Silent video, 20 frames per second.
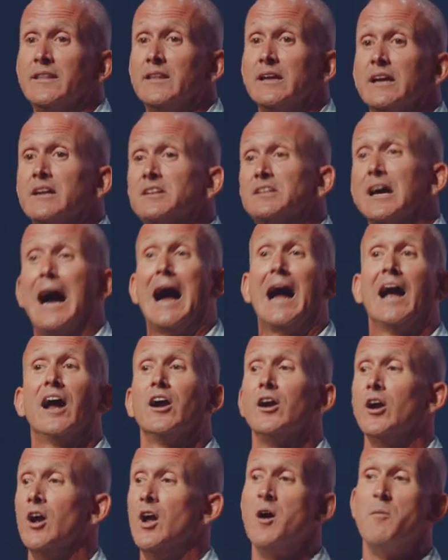the
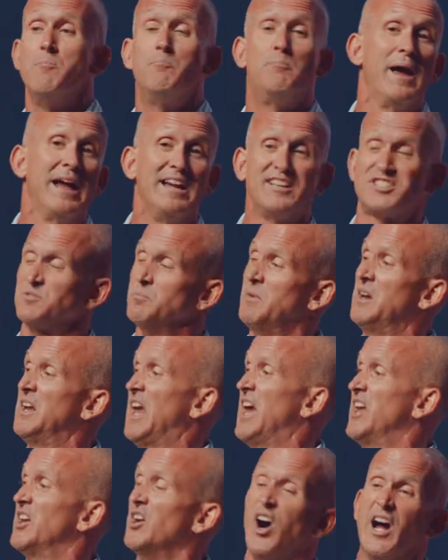entire basement
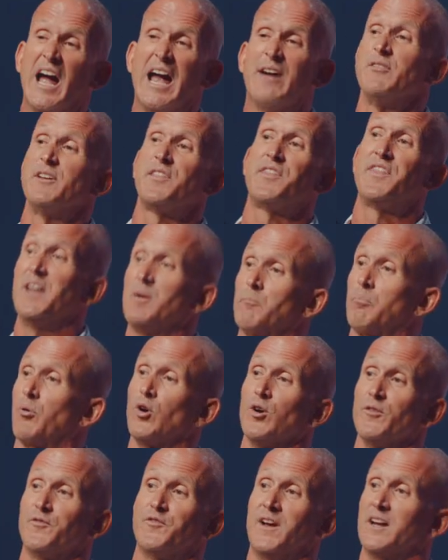and everything
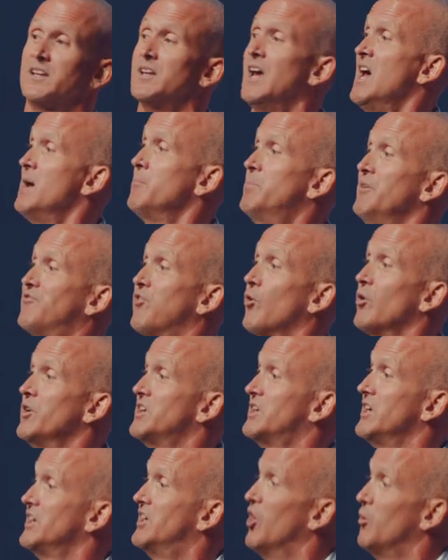perfect before you
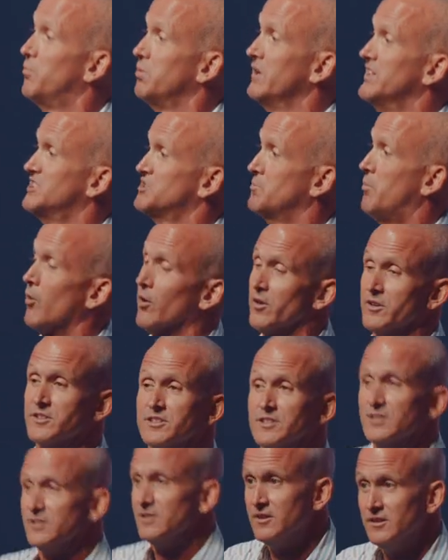could go play
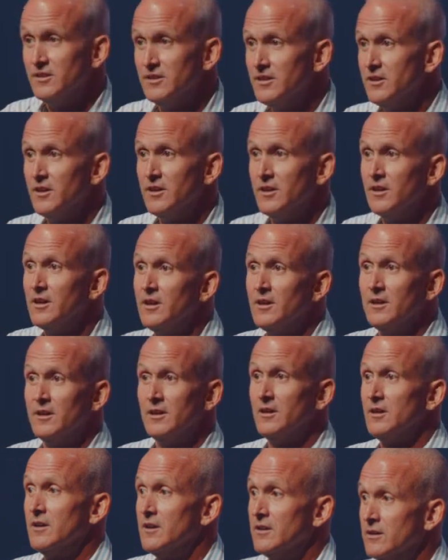sports.
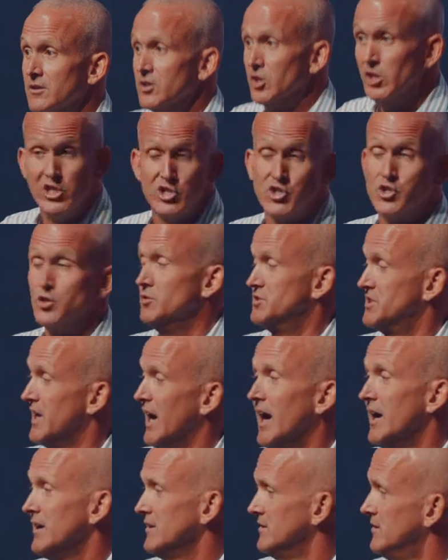You didn't choose
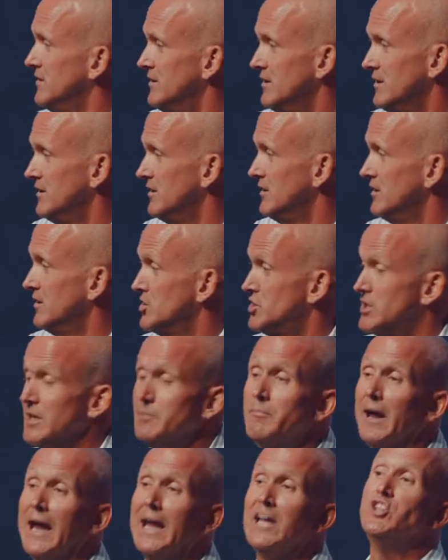that. She
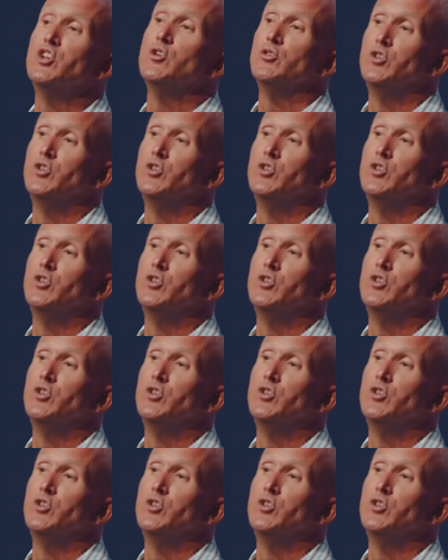made you